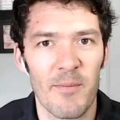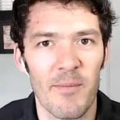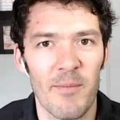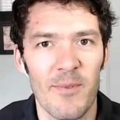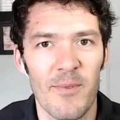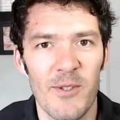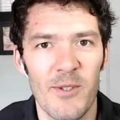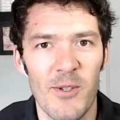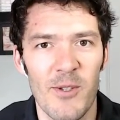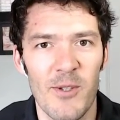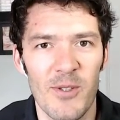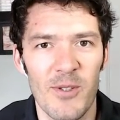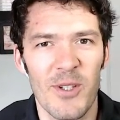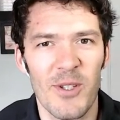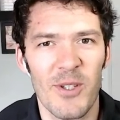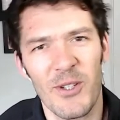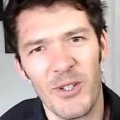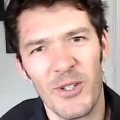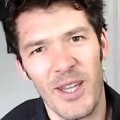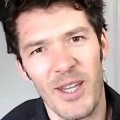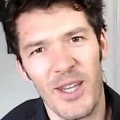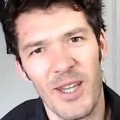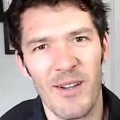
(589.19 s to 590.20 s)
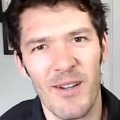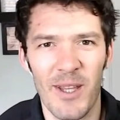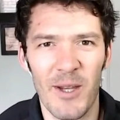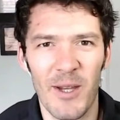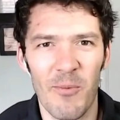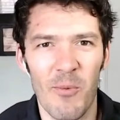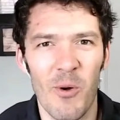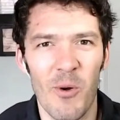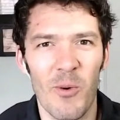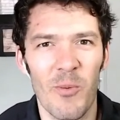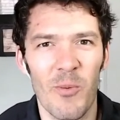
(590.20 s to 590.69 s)
so it's you're kind of like,
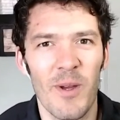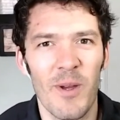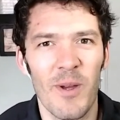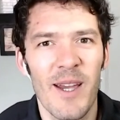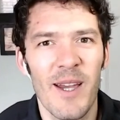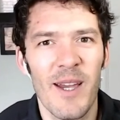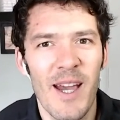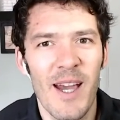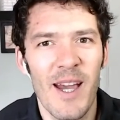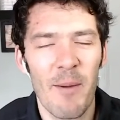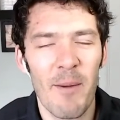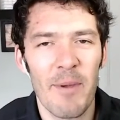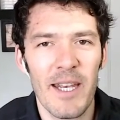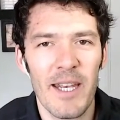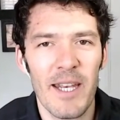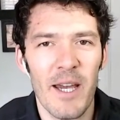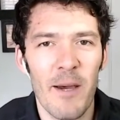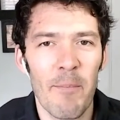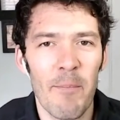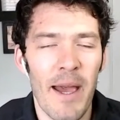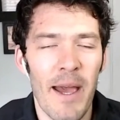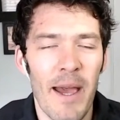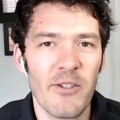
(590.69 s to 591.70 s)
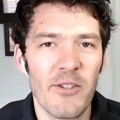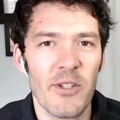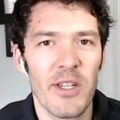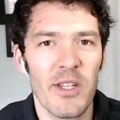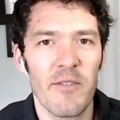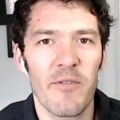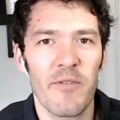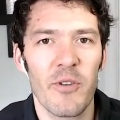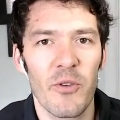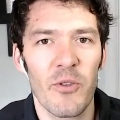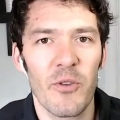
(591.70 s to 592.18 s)
well, I mean, imagine
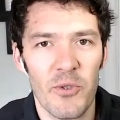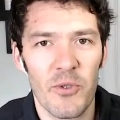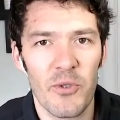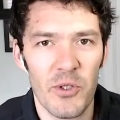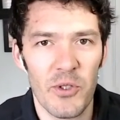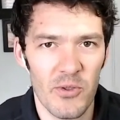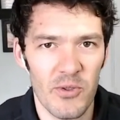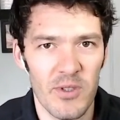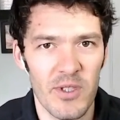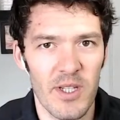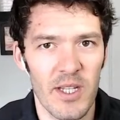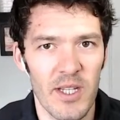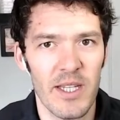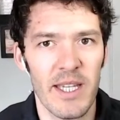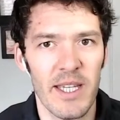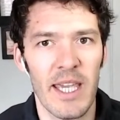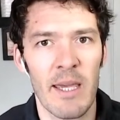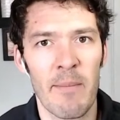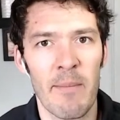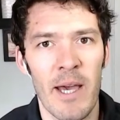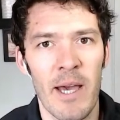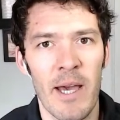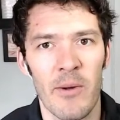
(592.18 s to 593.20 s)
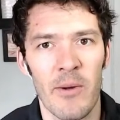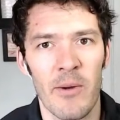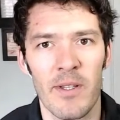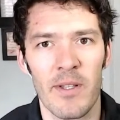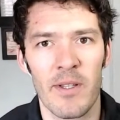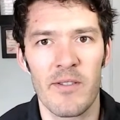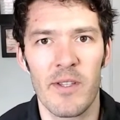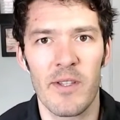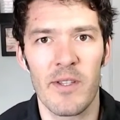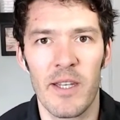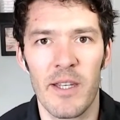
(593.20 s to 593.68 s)
if a nutritional study came out and it
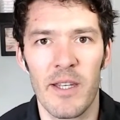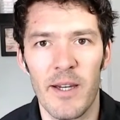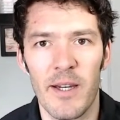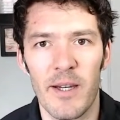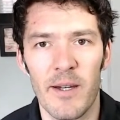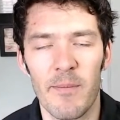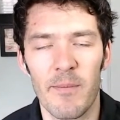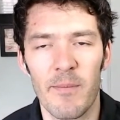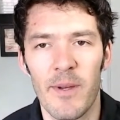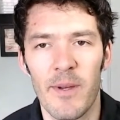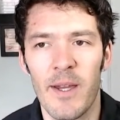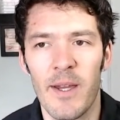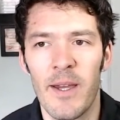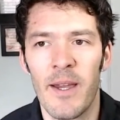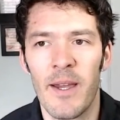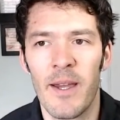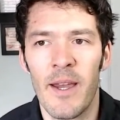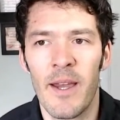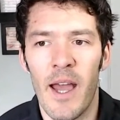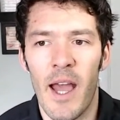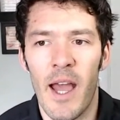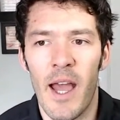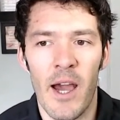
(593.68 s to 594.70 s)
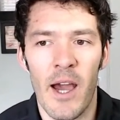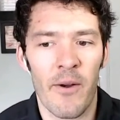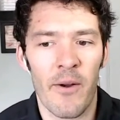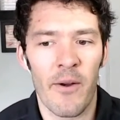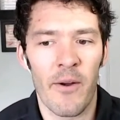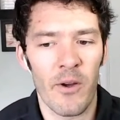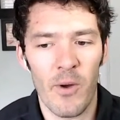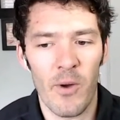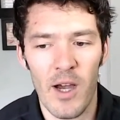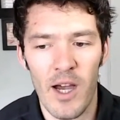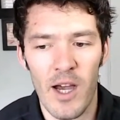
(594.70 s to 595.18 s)
said,
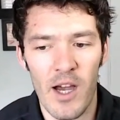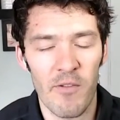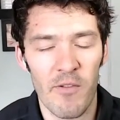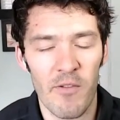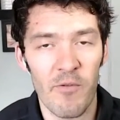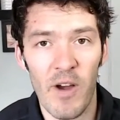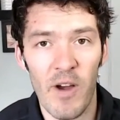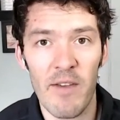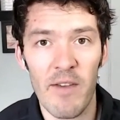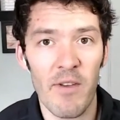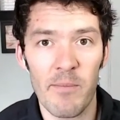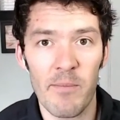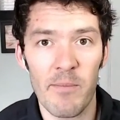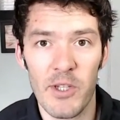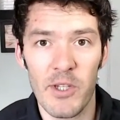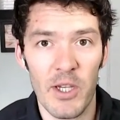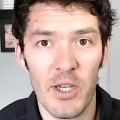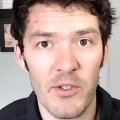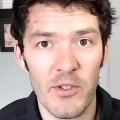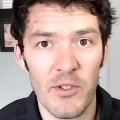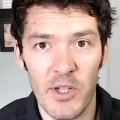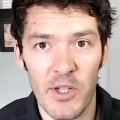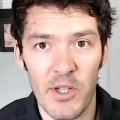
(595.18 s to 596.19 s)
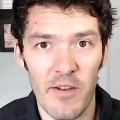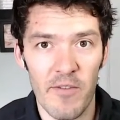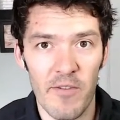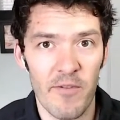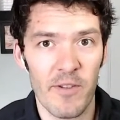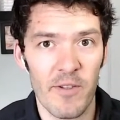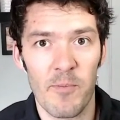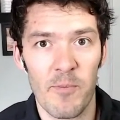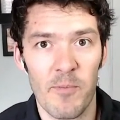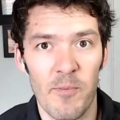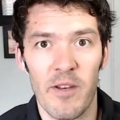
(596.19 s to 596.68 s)
5-MTHF
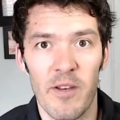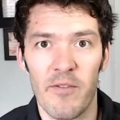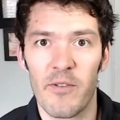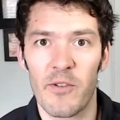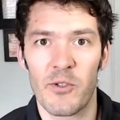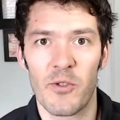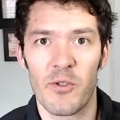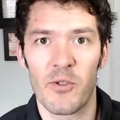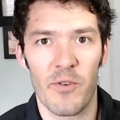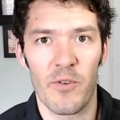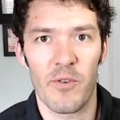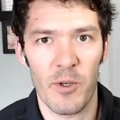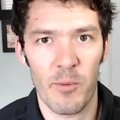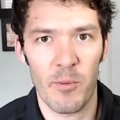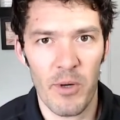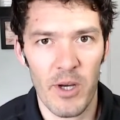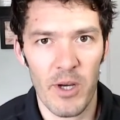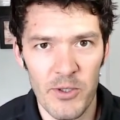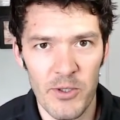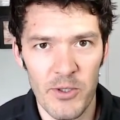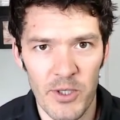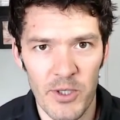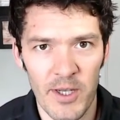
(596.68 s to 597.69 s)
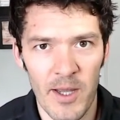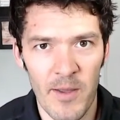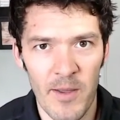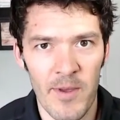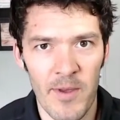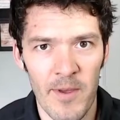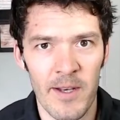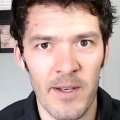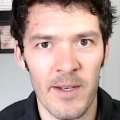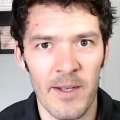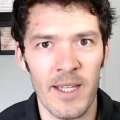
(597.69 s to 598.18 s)
is beneficial for depression, and
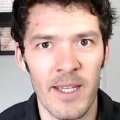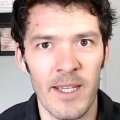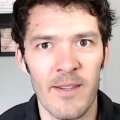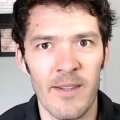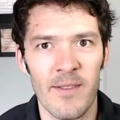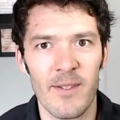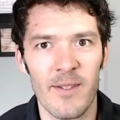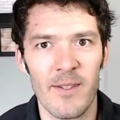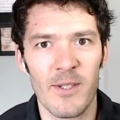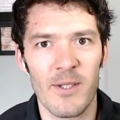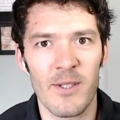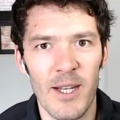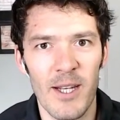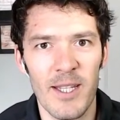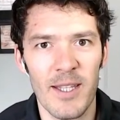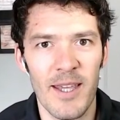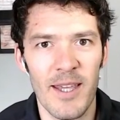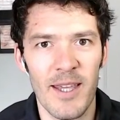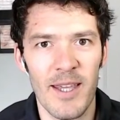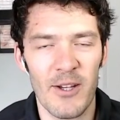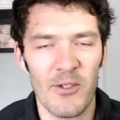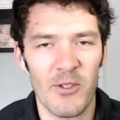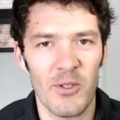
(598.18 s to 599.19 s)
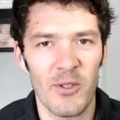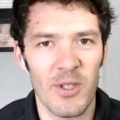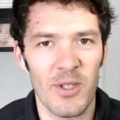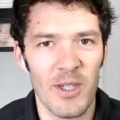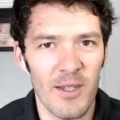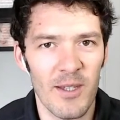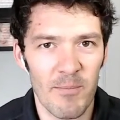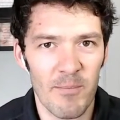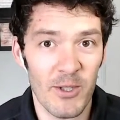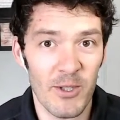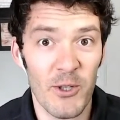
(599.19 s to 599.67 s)
then in the study they
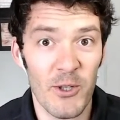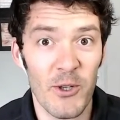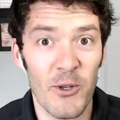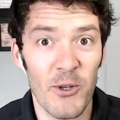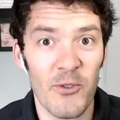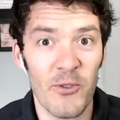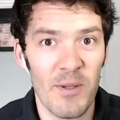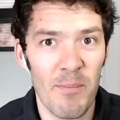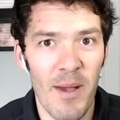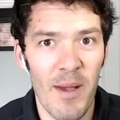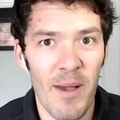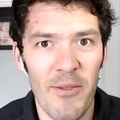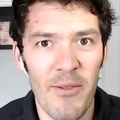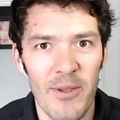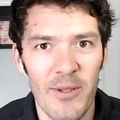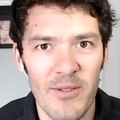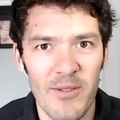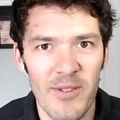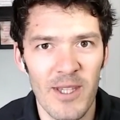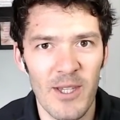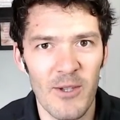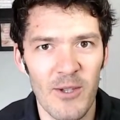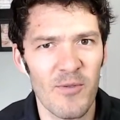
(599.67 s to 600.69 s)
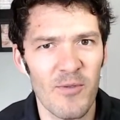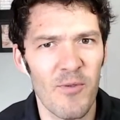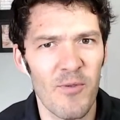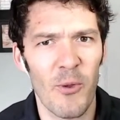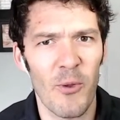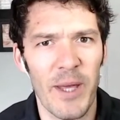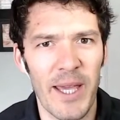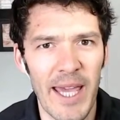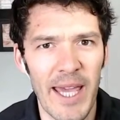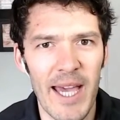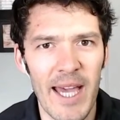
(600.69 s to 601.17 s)
actually materials and methods they use
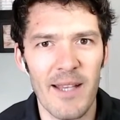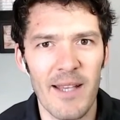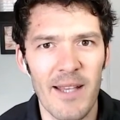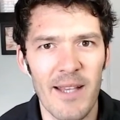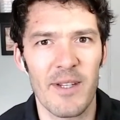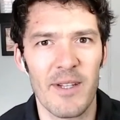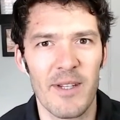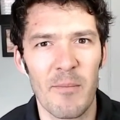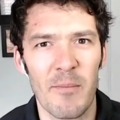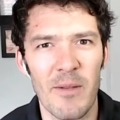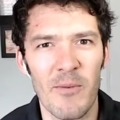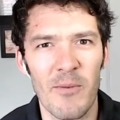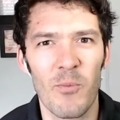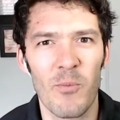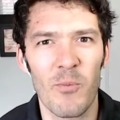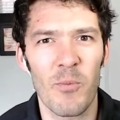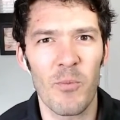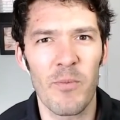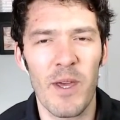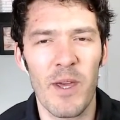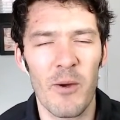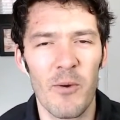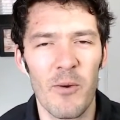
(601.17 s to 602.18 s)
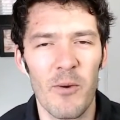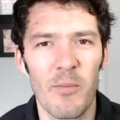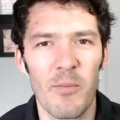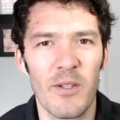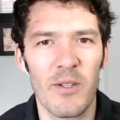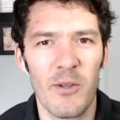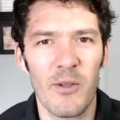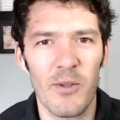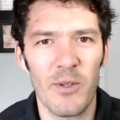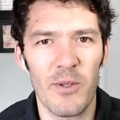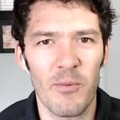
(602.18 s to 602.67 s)
folic acid. I mean, that would be
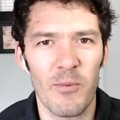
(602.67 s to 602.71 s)
totally